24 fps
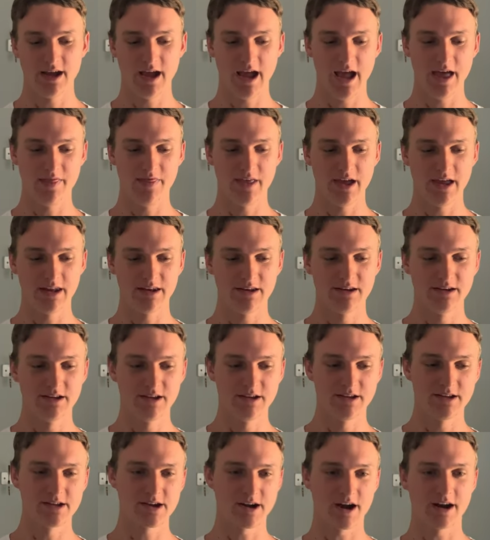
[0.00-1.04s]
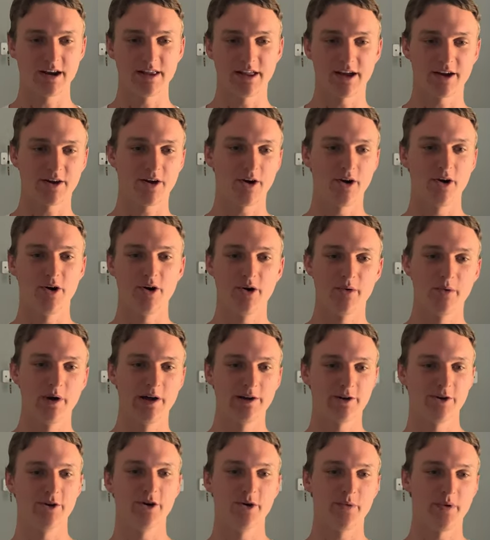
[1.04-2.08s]
And then you're kind of like, oh, I
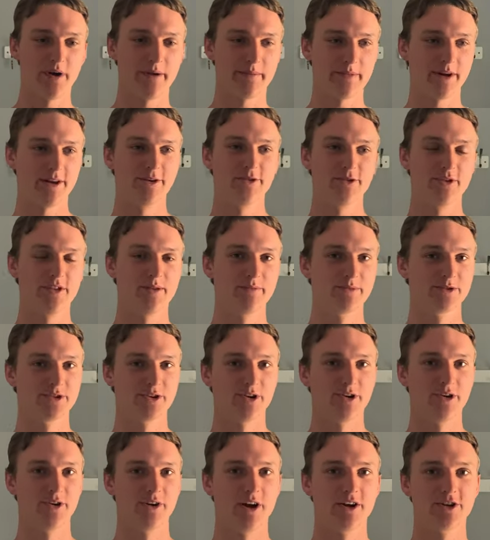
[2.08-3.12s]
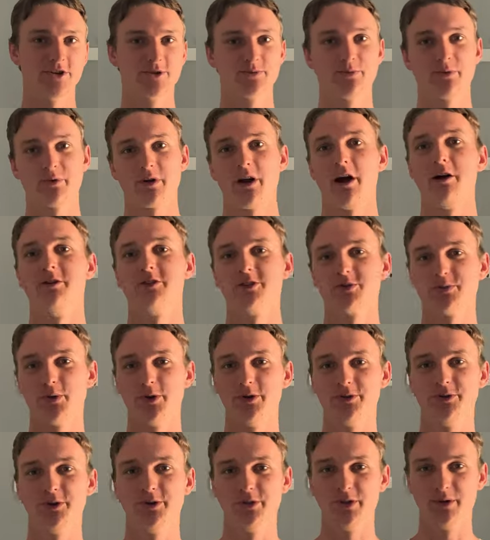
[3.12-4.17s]
don't know when I'm going to do them, so I just
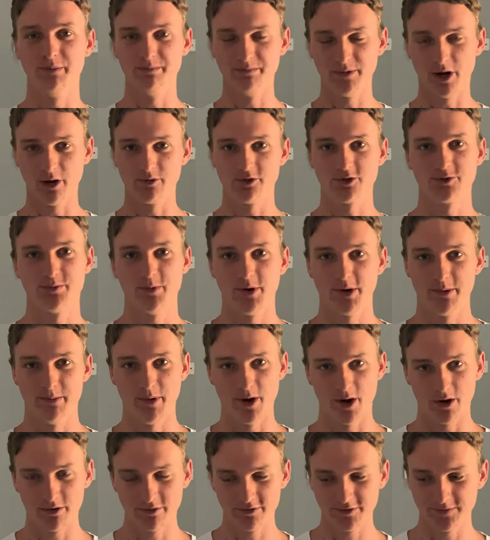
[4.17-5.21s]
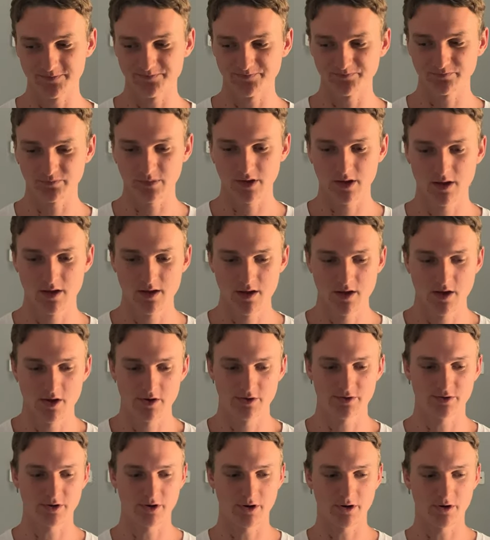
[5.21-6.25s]
won't do them. I'll just put them off.
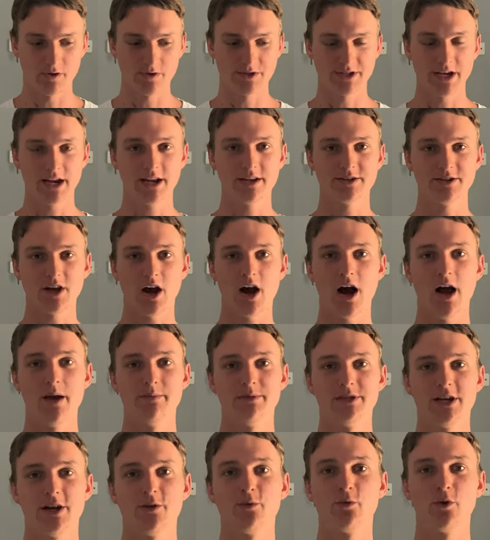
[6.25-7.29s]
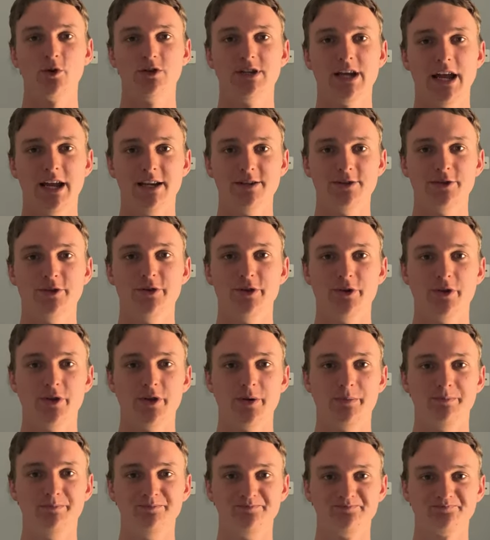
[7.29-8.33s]
So set a time, set a routine to do them.